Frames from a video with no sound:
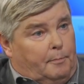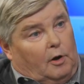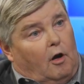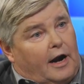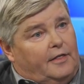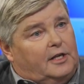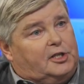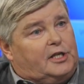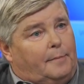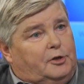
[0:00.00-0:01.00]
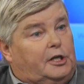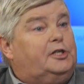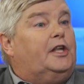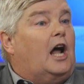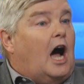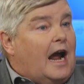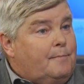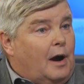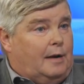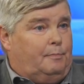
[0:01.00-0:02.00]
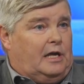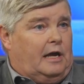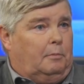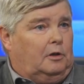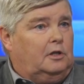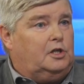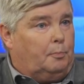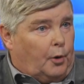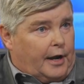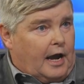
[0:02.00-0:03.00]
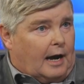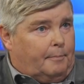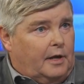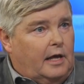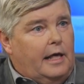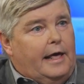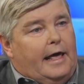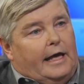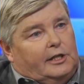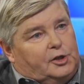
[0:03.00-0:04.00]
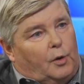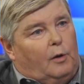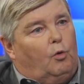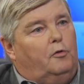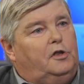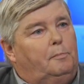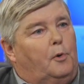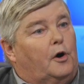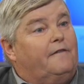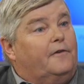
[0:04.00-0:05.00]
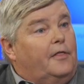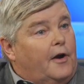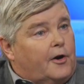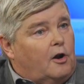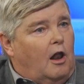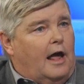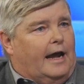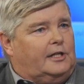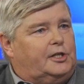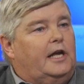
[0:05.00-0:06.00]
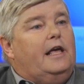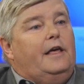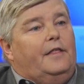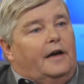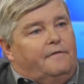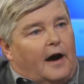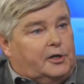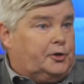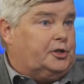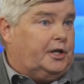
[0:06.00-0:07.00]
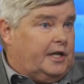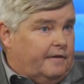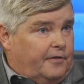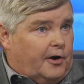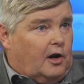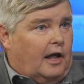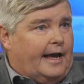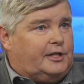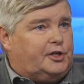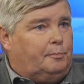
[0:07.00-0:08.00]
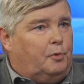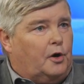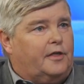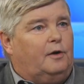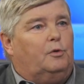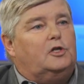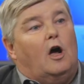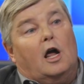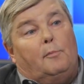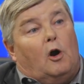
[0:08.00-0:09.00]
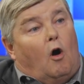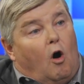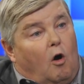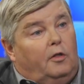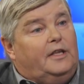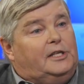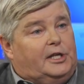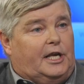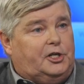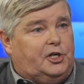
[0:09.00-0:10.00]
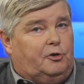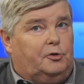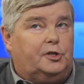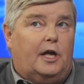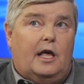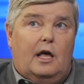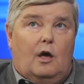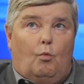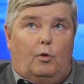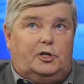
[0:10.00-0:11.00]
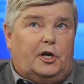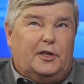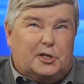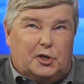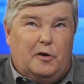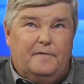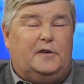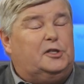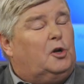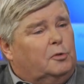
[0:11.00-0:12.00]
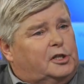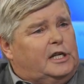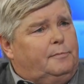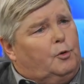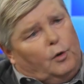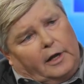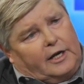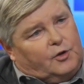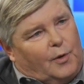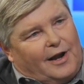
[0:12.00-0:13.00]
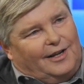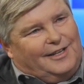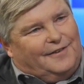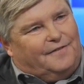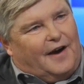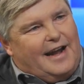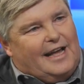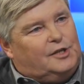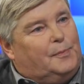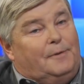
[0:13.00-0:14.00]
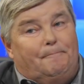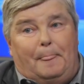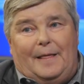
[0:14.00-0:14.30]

up a lot of the subjects that I might be able to bring up. And so I wrote the book for their clients. Advisors could give their clients the book that would talk about all these issues, which on the surface don't seem to relate directly to finance, but